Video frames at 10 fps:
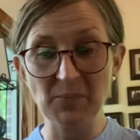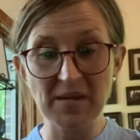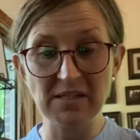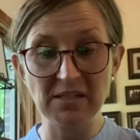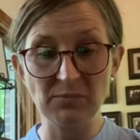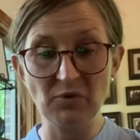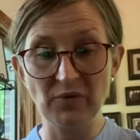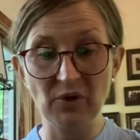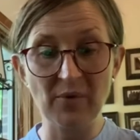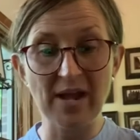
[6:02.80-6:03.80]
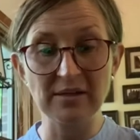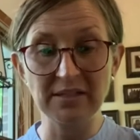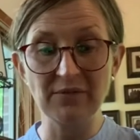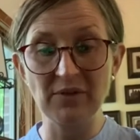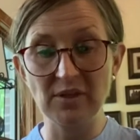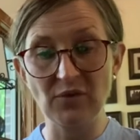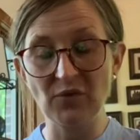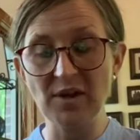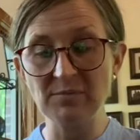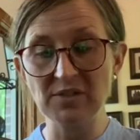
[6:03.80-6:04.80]
paintings moving around and leaving their
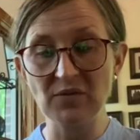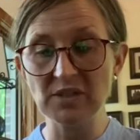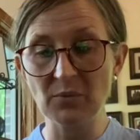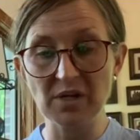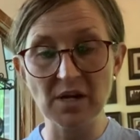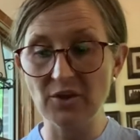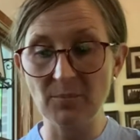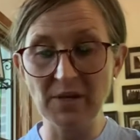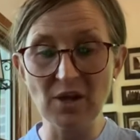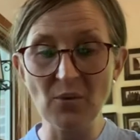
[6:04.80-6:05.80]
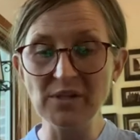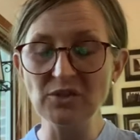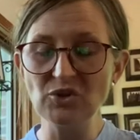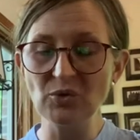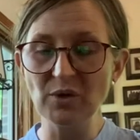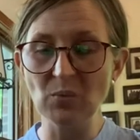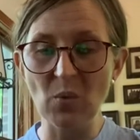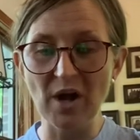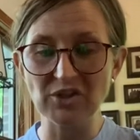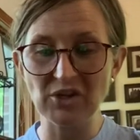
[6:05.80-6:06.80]
frames to visit one another, but he always enjoyed
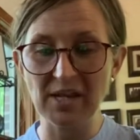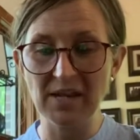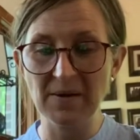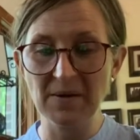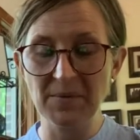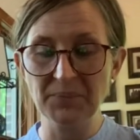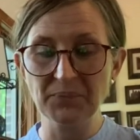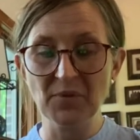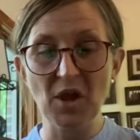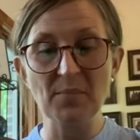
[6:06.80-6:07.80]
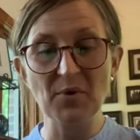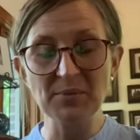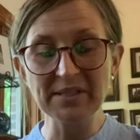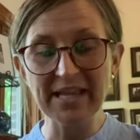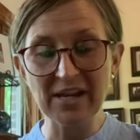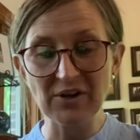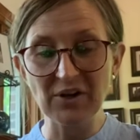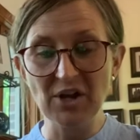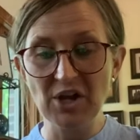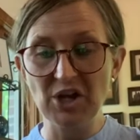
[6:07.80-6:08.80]
watching it. A moment later,
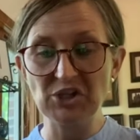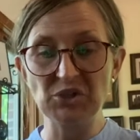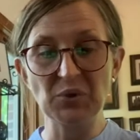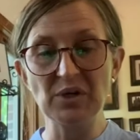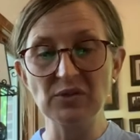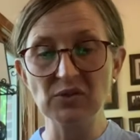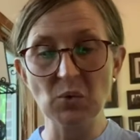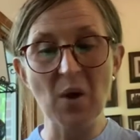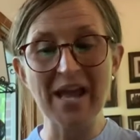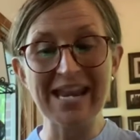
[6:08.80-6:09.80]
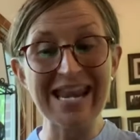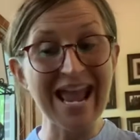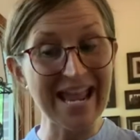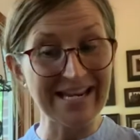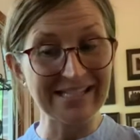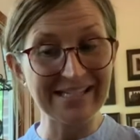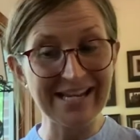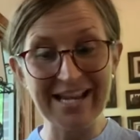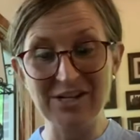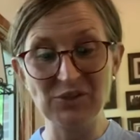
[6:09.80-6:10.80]
a short, squat knight
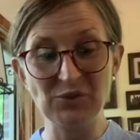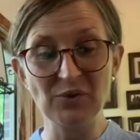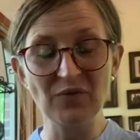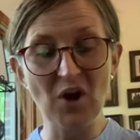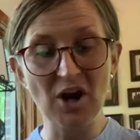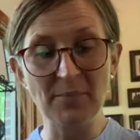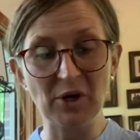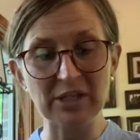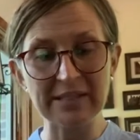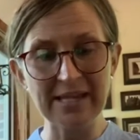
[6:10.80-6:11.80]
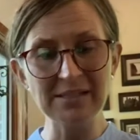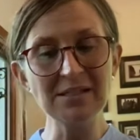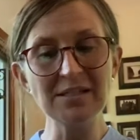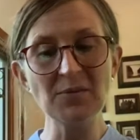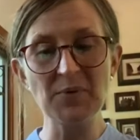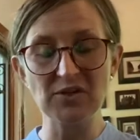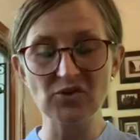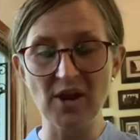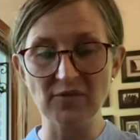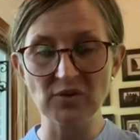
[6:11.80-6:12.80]
in a suit of armor clanked into the picture
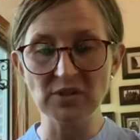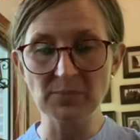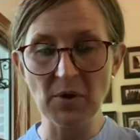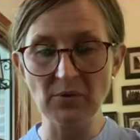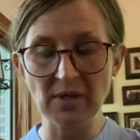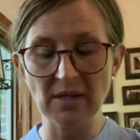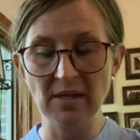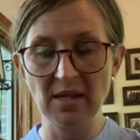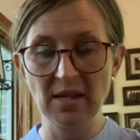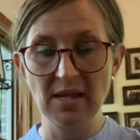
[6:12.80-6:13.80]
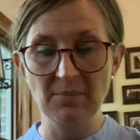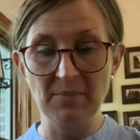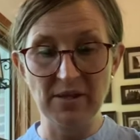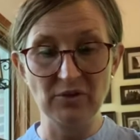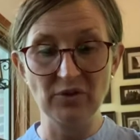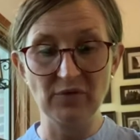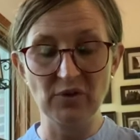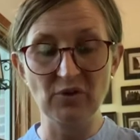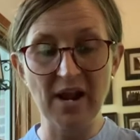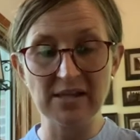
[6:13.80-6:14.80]
after his pony. By the look of the
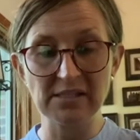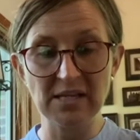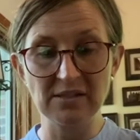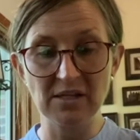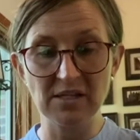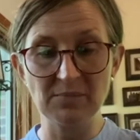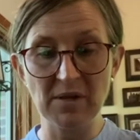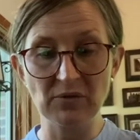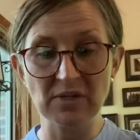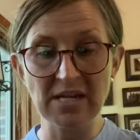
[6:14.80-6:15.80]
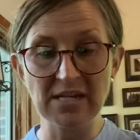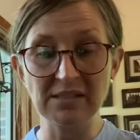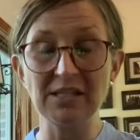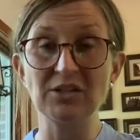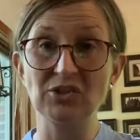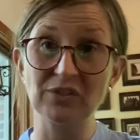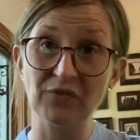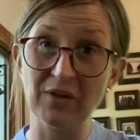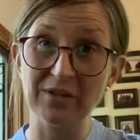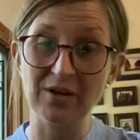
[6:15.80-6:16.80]
grass stains on his metal knees, he had just
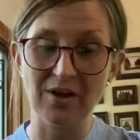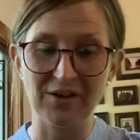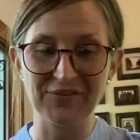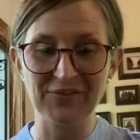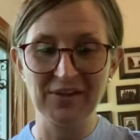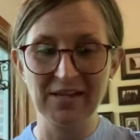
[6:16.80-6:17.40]
fallen off.